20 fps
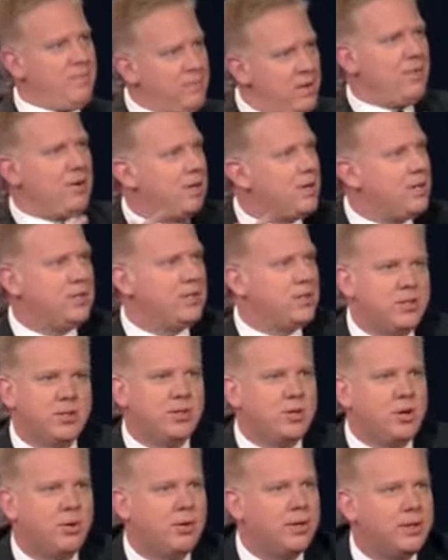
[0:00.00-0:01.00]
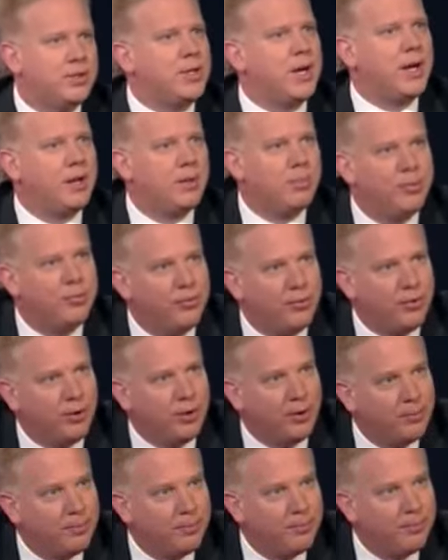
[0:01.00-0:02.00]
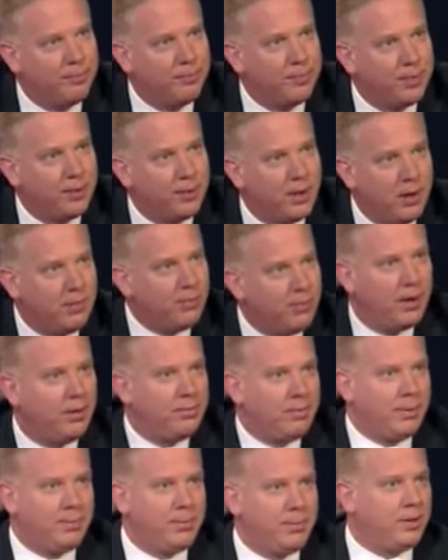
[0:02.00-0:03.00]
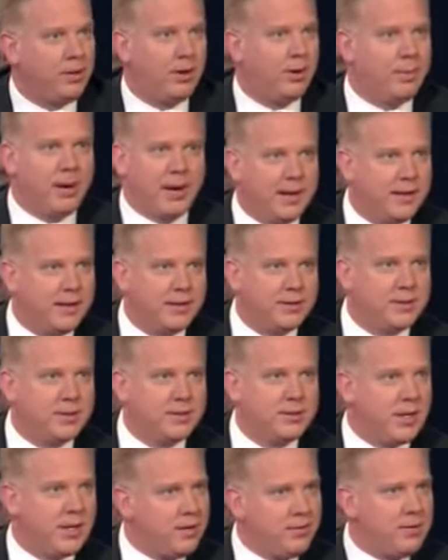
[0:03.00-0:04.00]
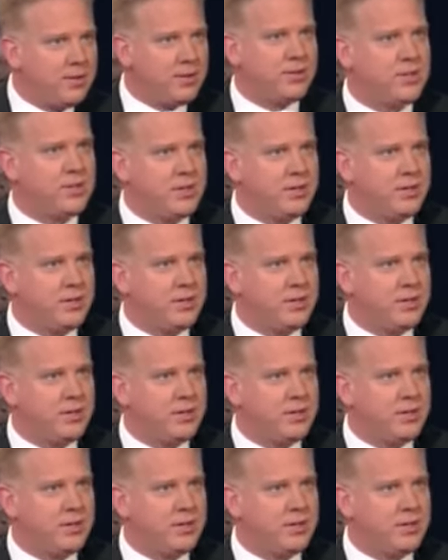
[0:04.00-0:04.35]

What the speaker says: going to jail before. I'm a law-abiding citizen. I've never